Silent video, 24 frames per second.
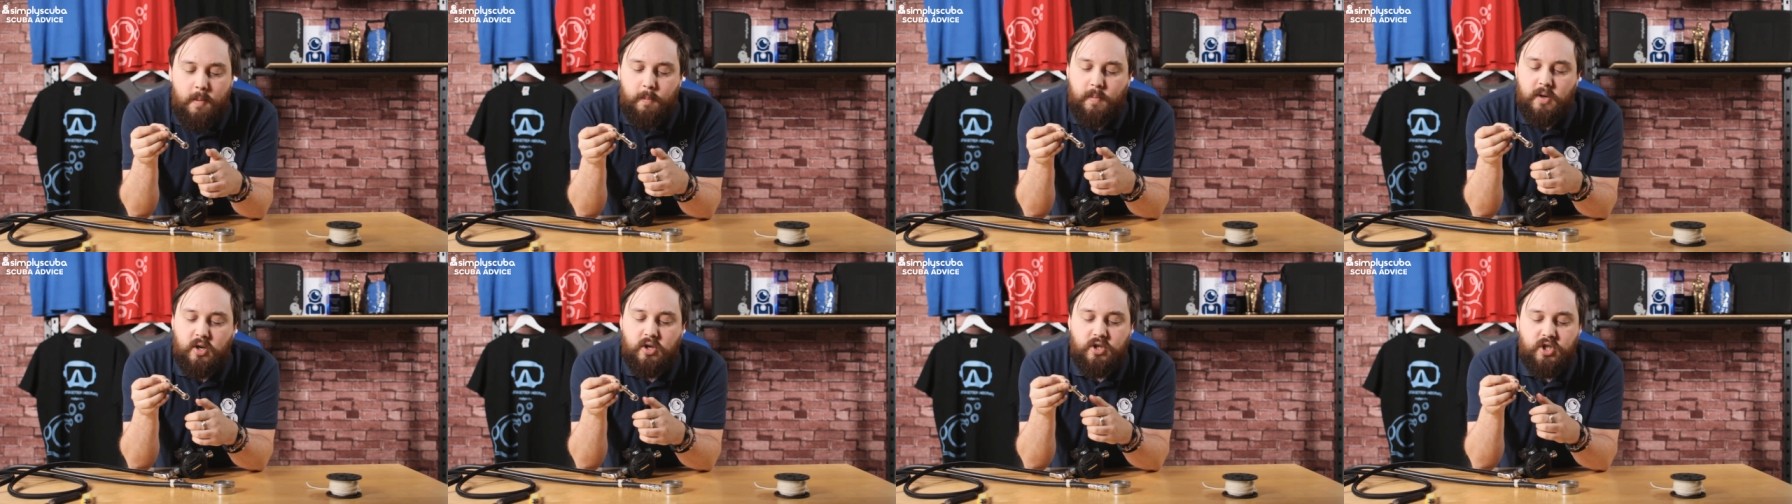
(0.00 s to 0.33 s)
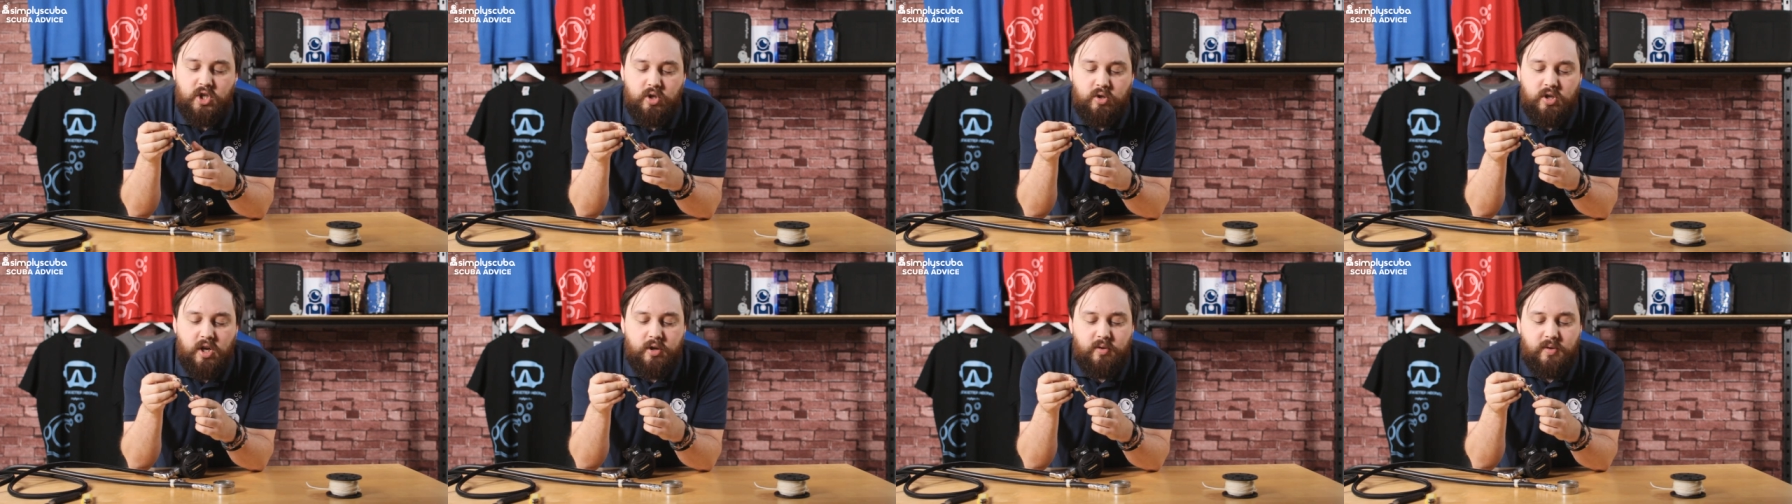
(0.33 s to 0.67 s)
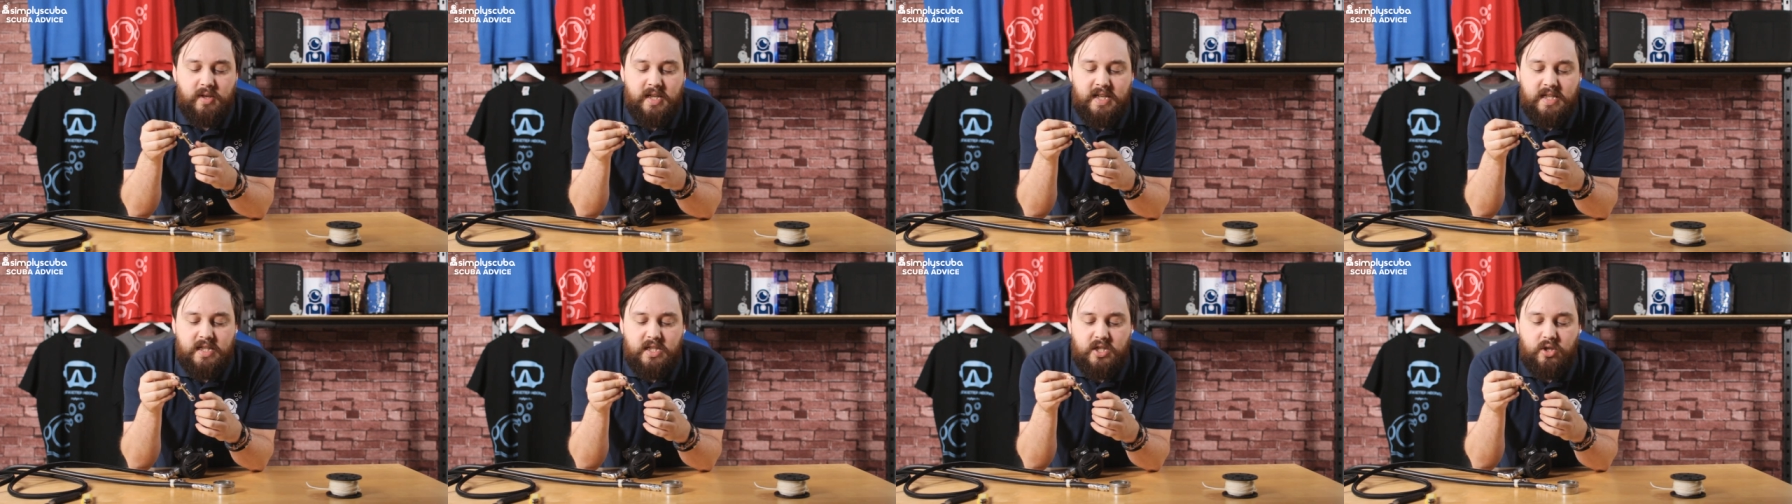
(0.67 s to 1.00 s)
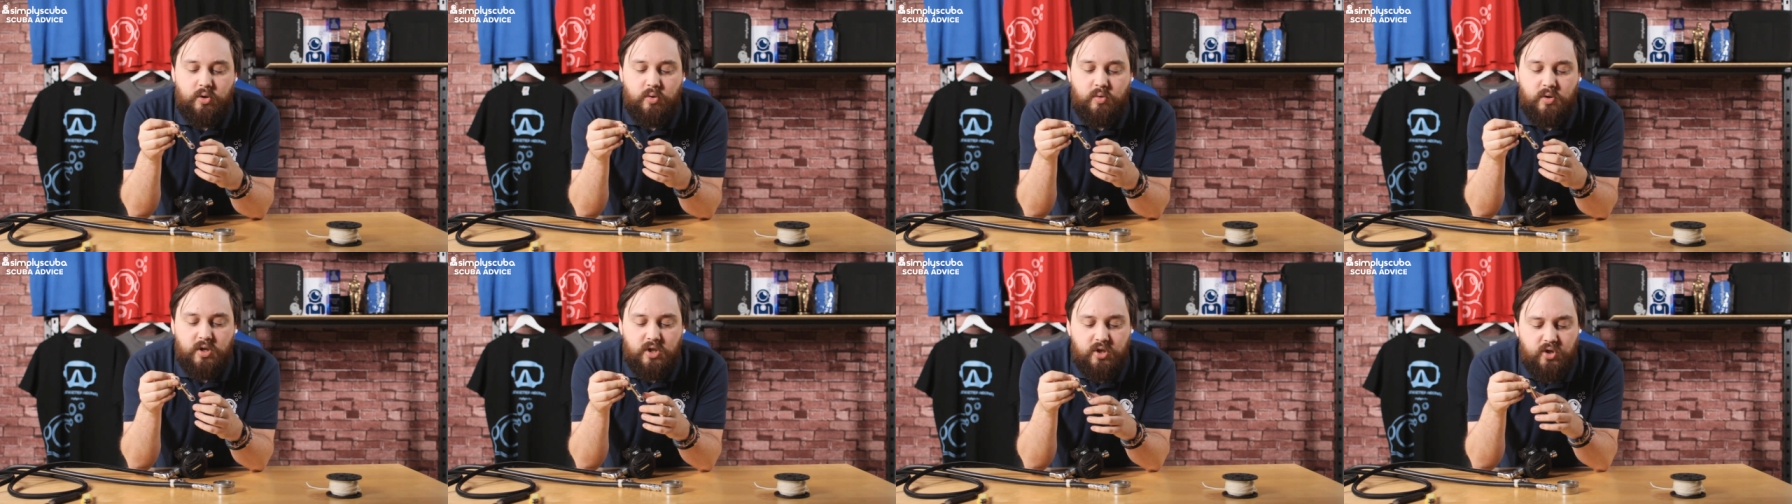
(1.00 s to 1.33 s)
because you don't need
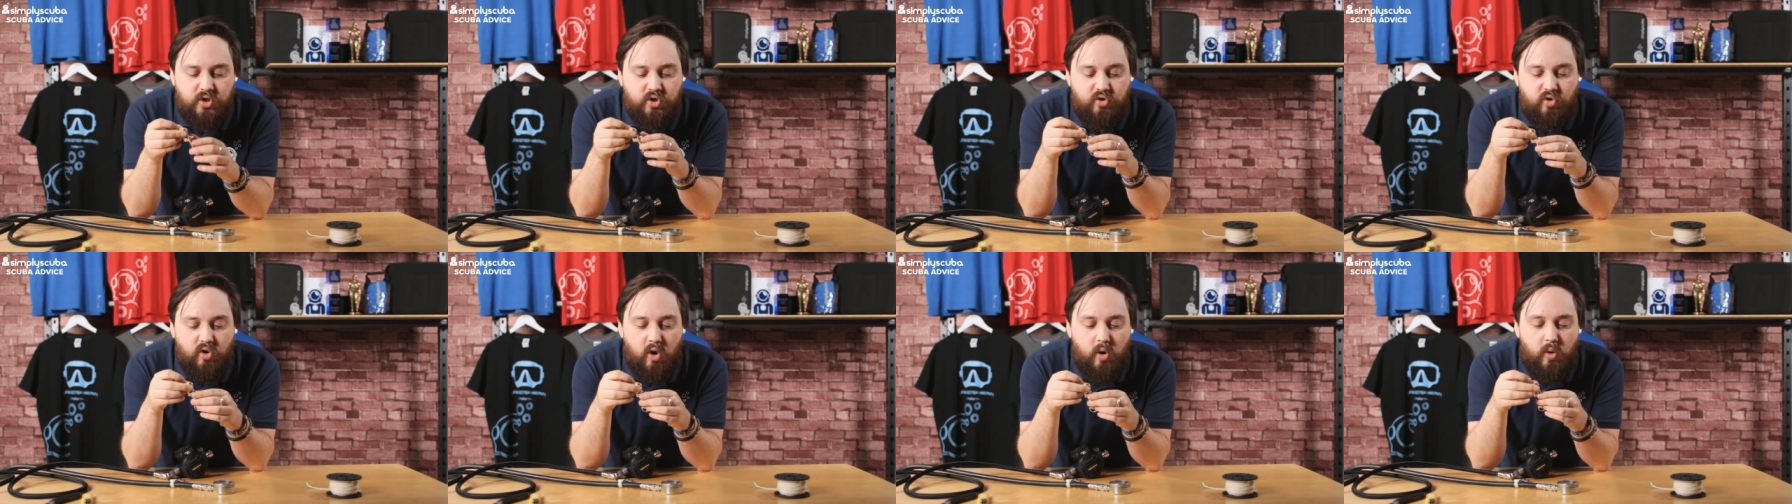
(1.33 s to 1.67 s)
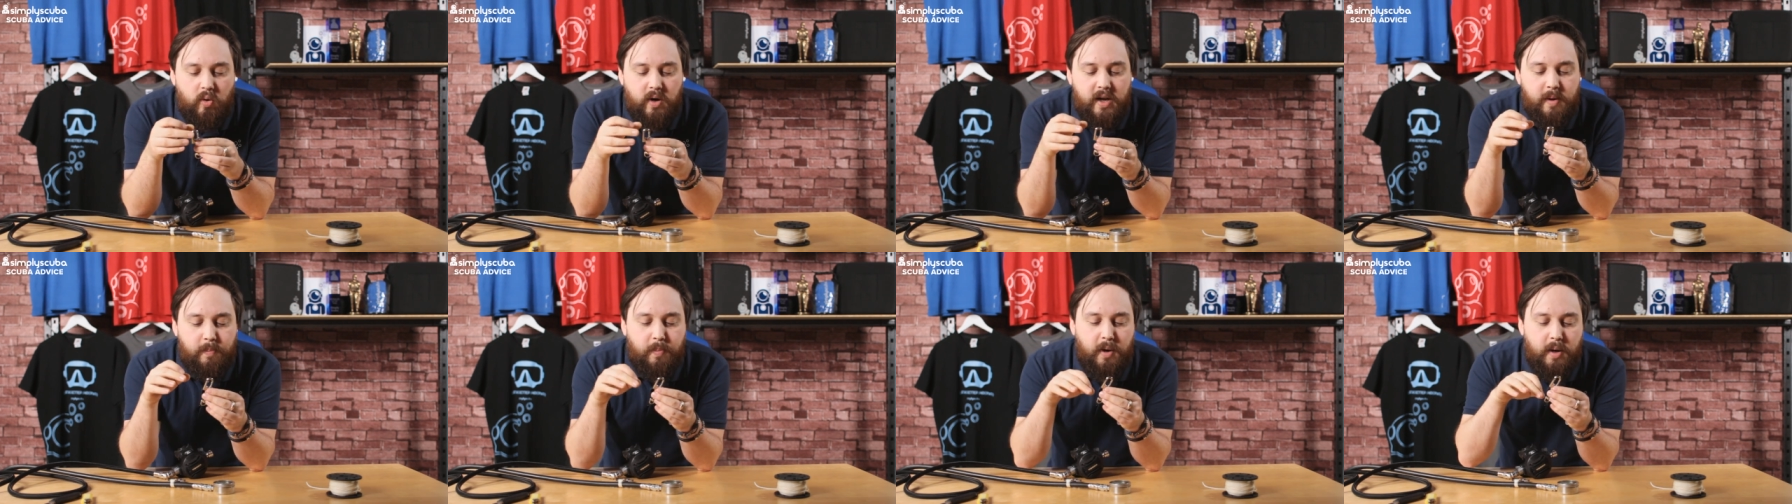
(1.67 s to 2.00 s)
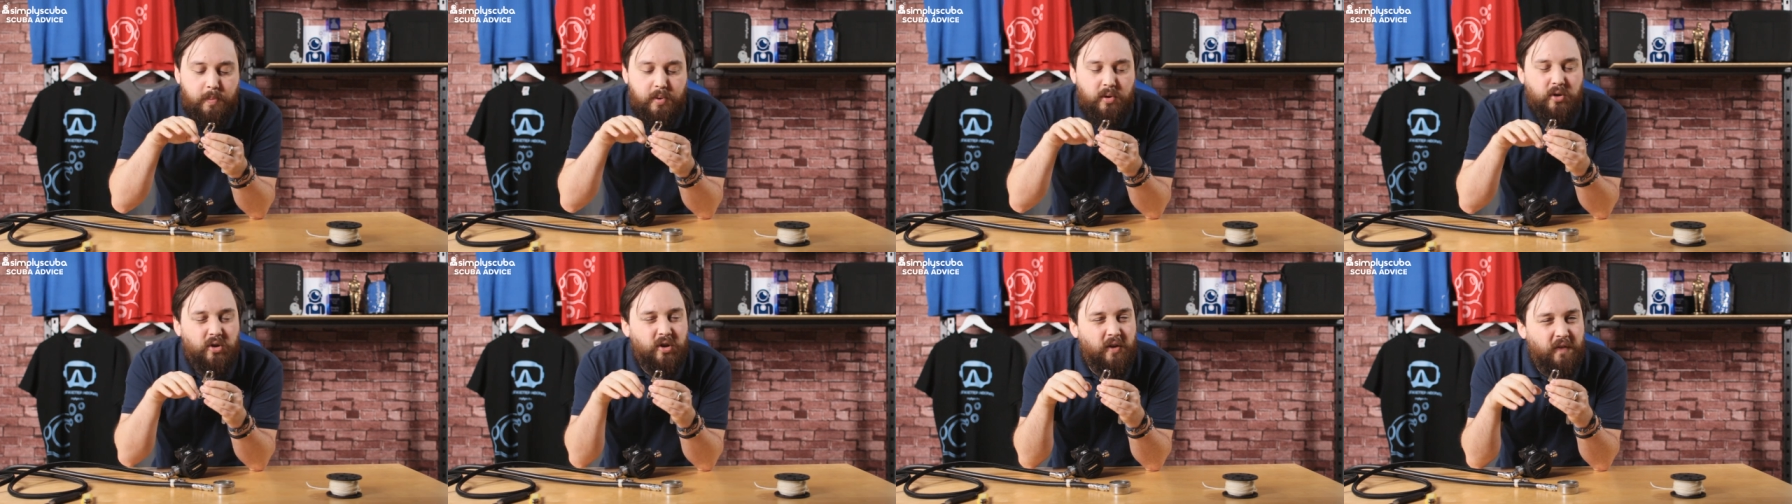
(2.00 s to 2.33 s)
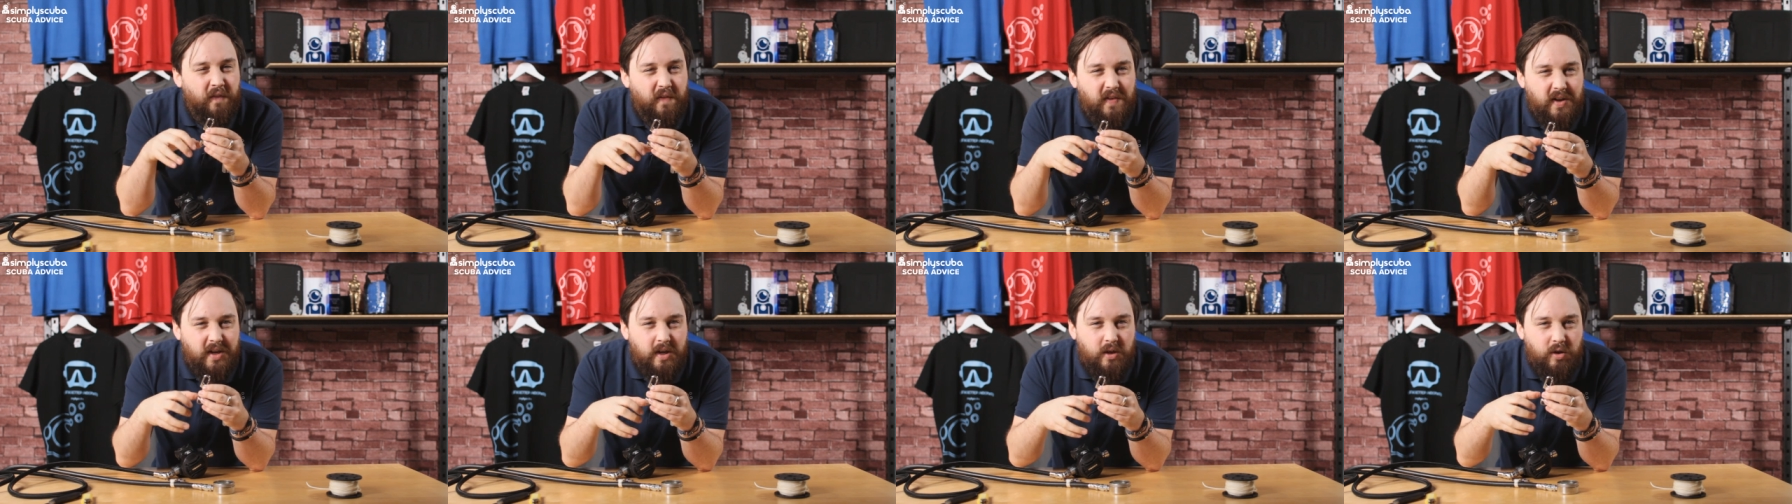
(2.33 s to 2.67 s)
to control it by putting your
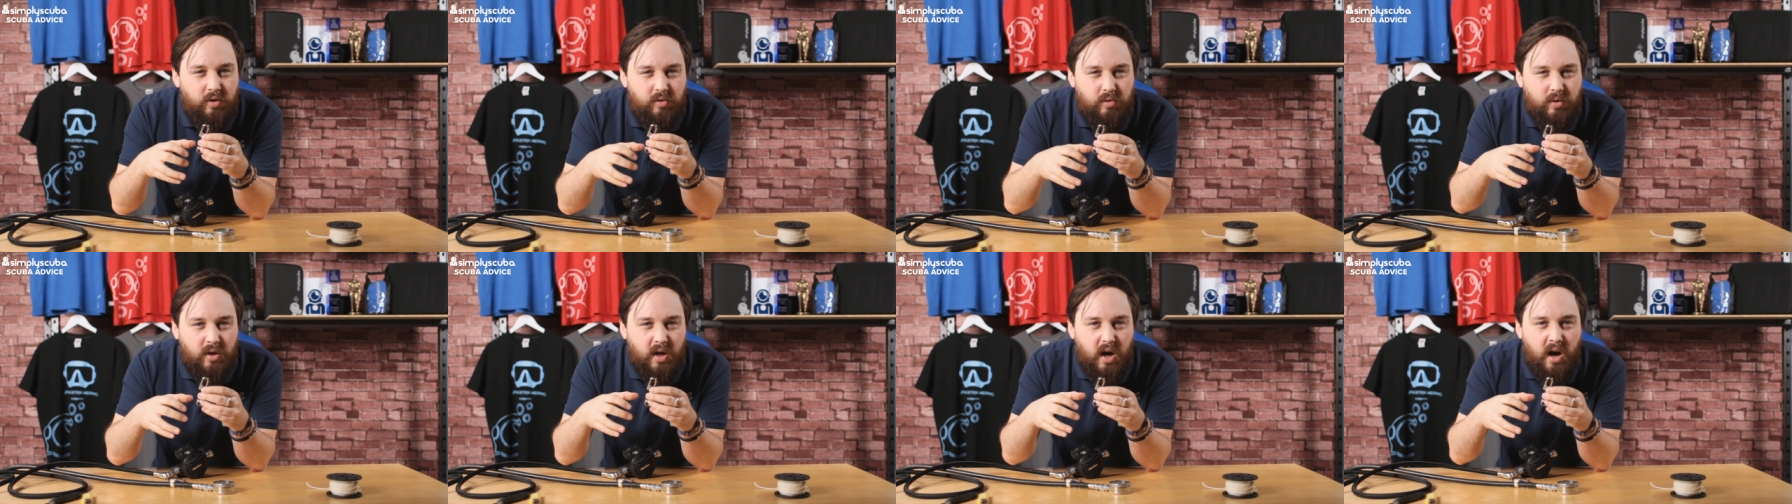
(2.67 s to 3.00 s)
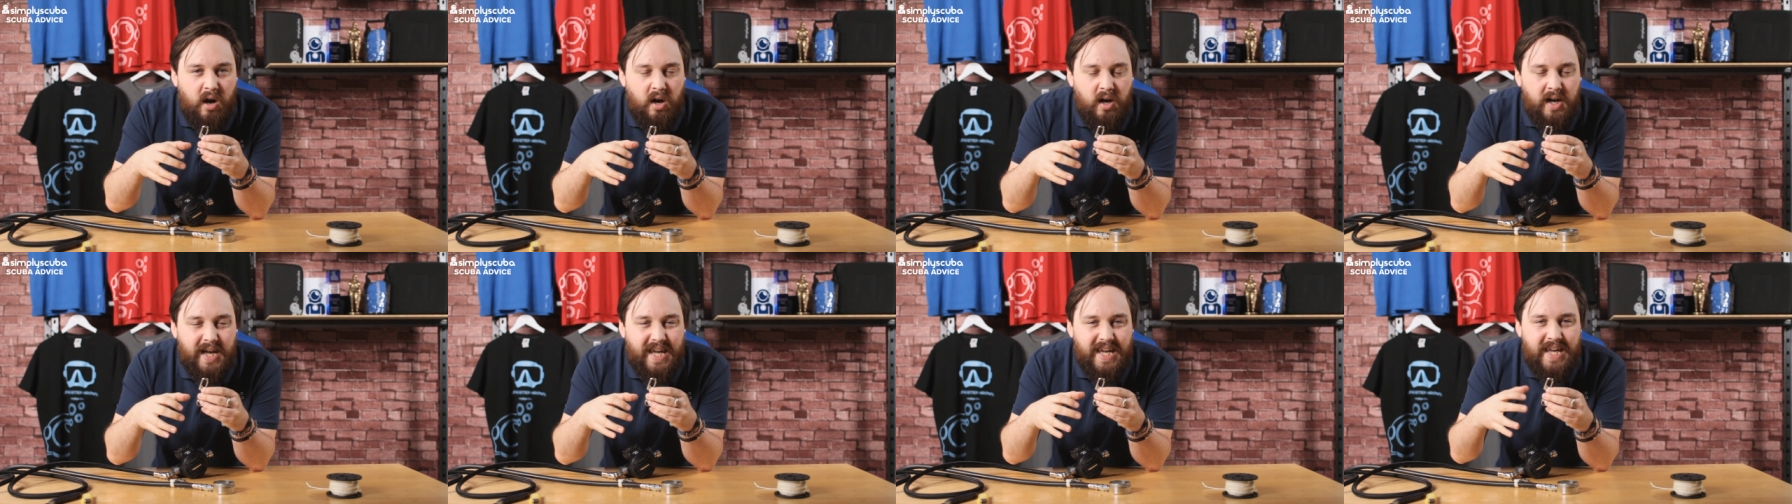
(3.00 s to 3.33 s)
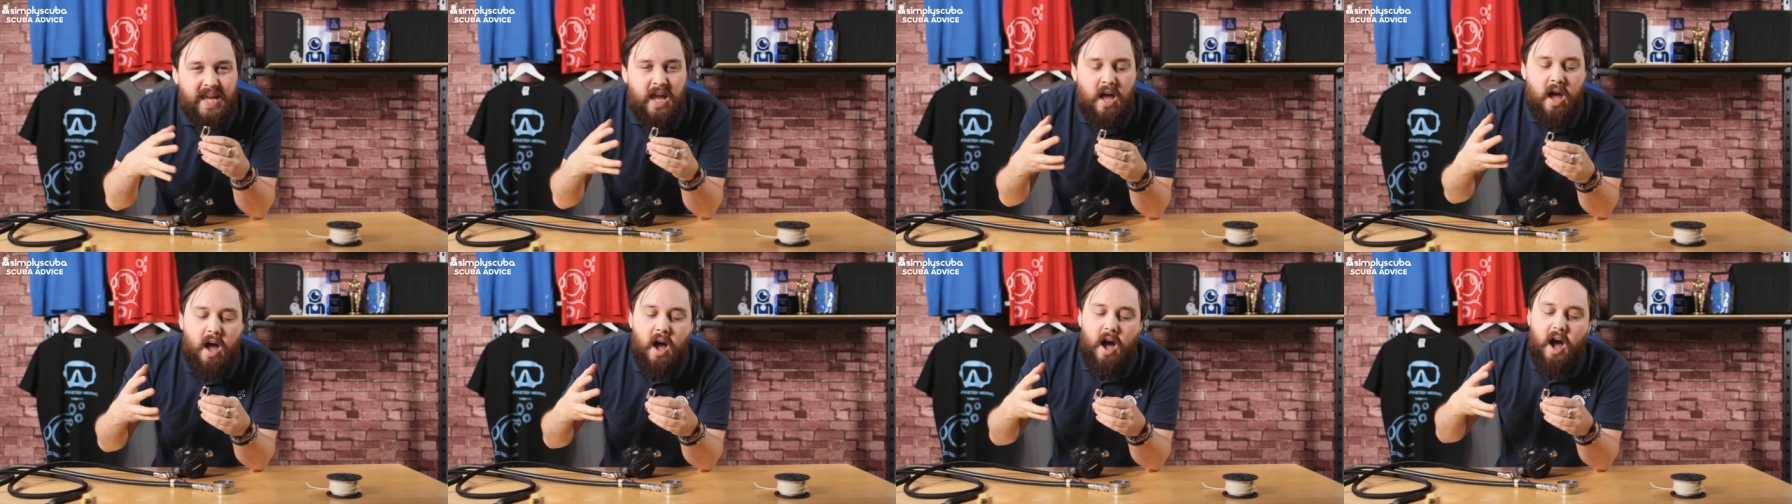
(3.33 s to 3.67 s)
finger through the eye.